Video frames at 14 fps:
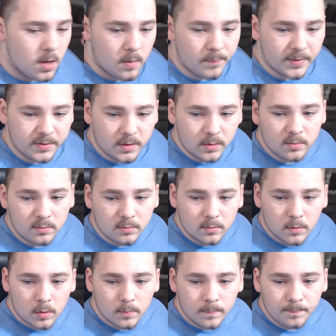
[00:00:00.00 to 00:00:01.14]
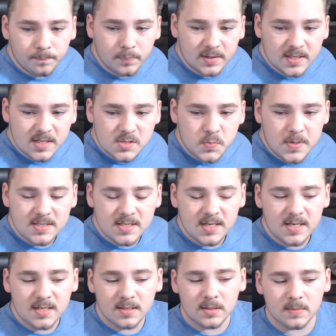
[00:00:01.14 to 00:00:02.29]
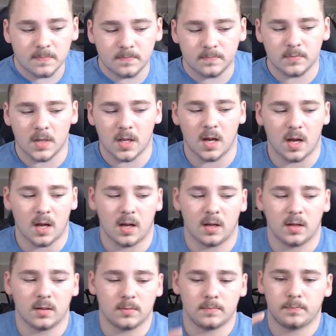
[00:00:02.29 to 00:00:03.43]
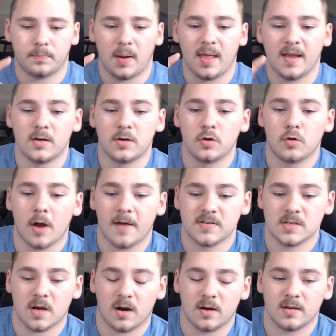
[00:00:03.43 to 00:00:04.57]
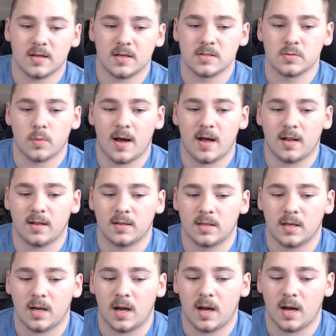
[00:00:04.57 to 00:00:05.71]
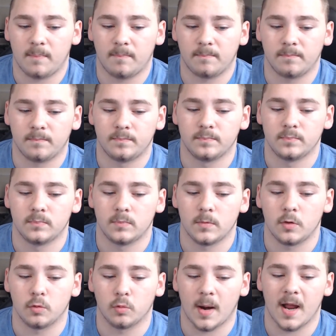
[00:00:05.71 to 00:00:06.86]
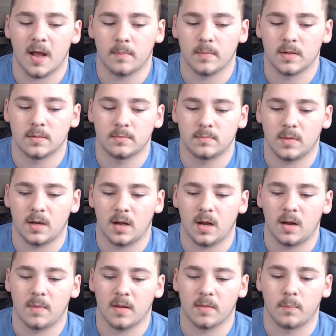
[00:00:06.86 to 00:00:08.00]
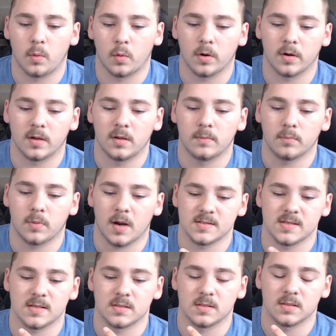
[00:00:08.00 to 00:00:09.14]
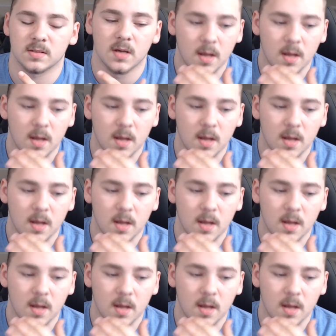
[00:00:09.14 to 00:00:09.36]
but this PC, probably a new graphics card as well. New RAM, motherboard, processor,